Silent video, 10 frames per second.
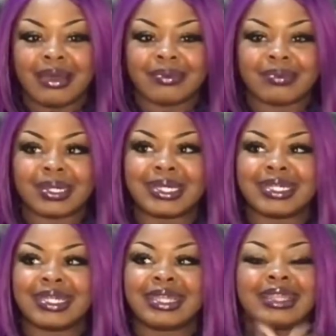So,
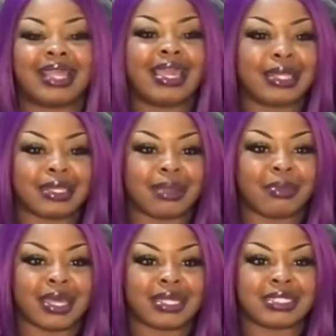thank you
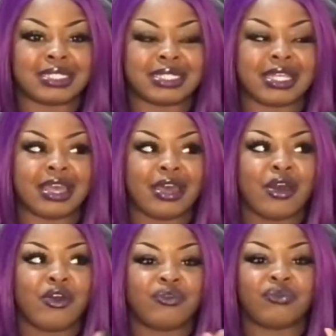so much
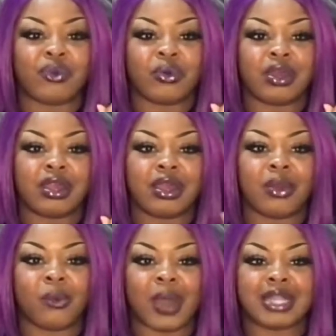
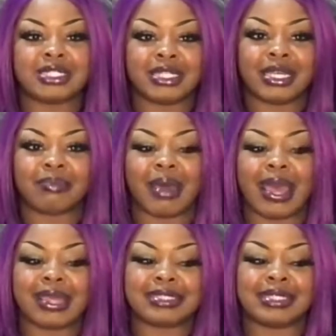for watching
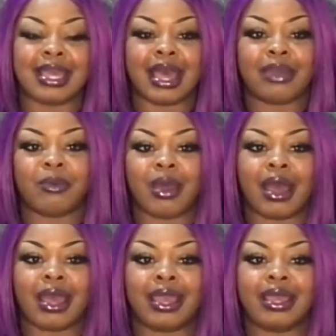my
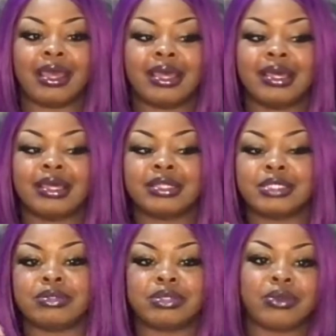DIY
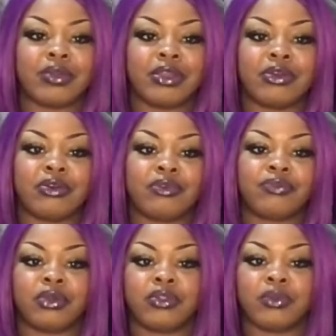
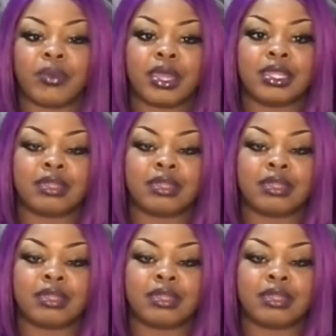tutorial for the